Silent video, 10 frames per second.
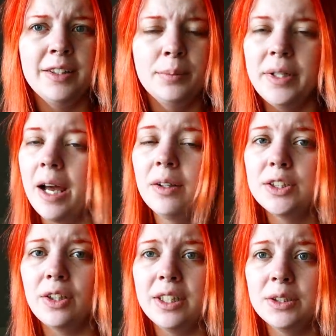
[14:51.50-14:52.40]
But now
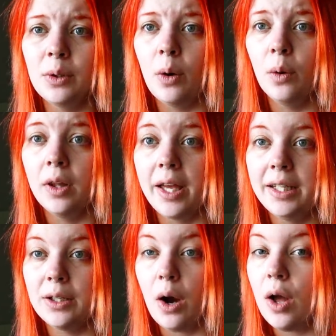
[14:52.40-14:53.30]
it's turning into a whole
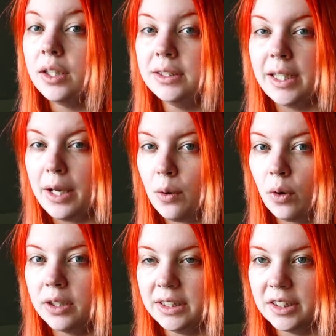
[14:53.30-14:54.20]
like day
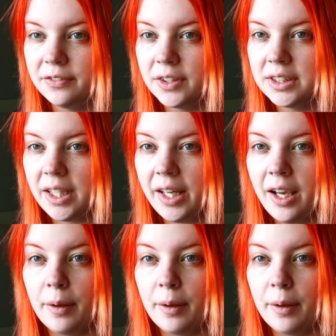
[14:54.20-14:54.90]
ordeal feels like.